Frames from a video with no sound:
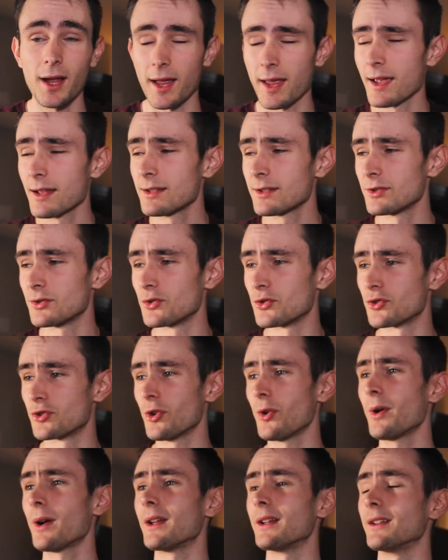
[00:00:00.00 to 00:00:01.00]
and
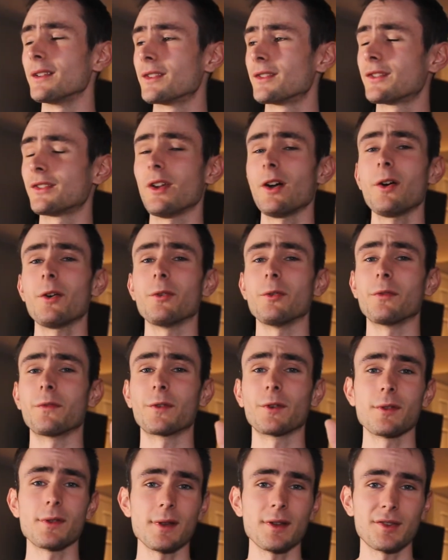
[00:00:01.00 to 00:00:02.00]
enjoy. So,
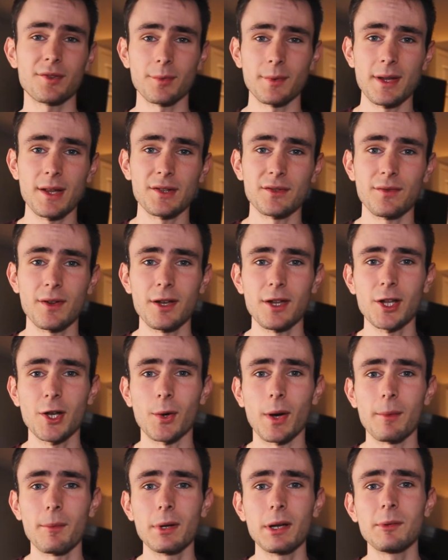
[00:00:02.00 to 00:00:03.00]
for this week's
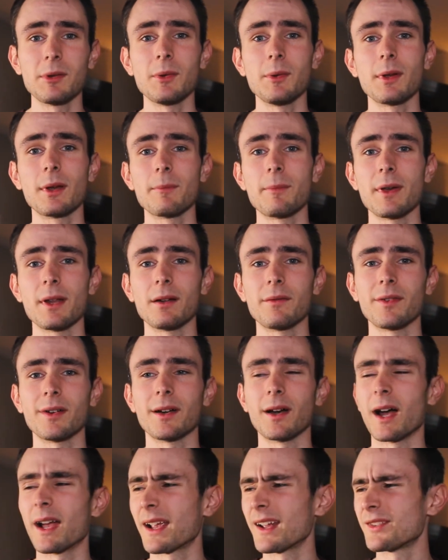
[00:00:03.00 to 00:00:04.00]
video, I'm going to be doing a bit of
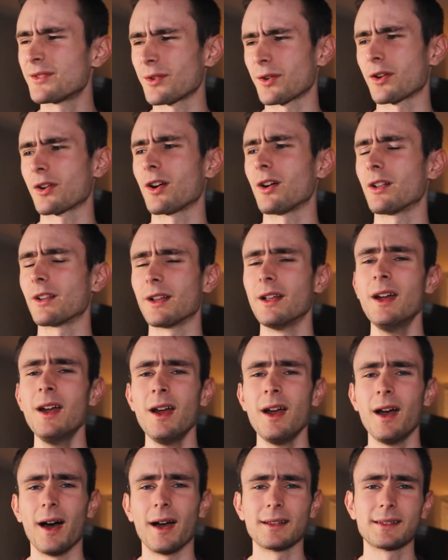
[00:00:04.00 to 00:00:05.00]
a, I guess you could call it
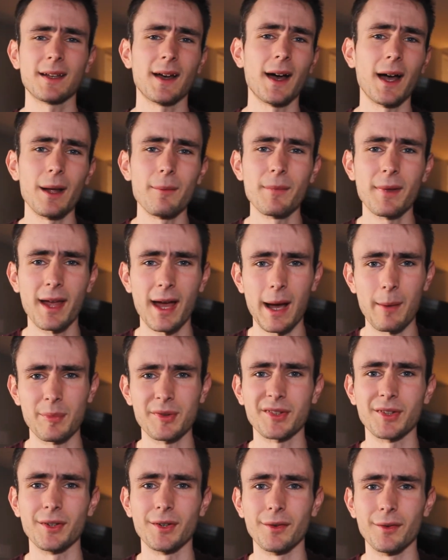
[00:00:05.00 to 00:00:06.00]
a time
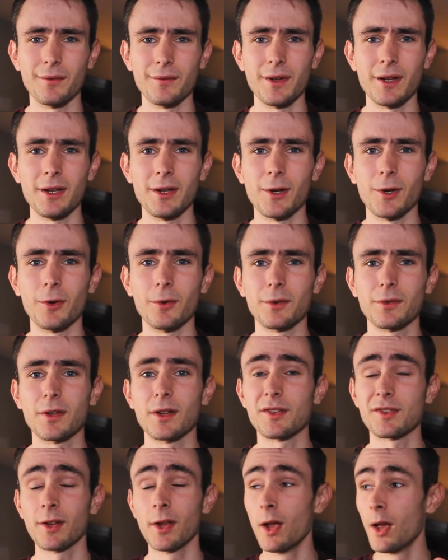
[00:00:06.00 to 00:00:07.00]
capsule video,
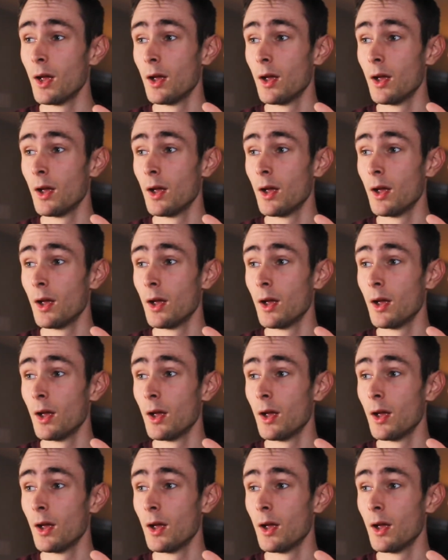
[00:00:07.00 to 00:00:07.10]
just